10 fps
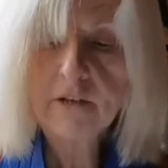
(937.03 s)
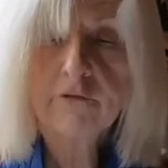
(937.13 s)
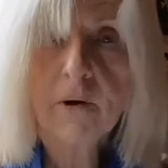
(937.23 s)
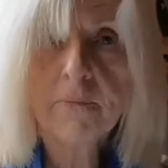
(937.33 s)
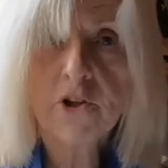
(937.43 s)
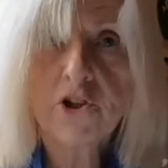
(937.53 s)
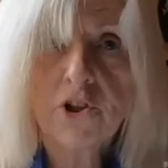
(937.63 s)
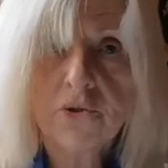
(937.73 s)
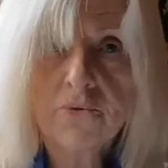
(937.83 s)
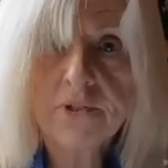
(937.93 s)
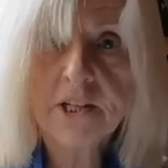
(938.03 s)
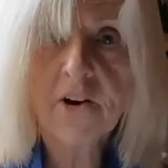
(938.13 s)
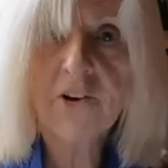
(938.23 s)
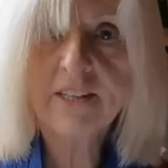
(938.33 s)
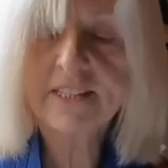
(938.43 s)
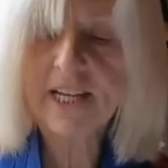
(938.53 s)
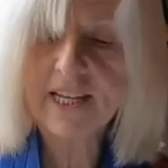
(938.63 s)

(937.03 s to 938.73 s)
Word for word: from the noontide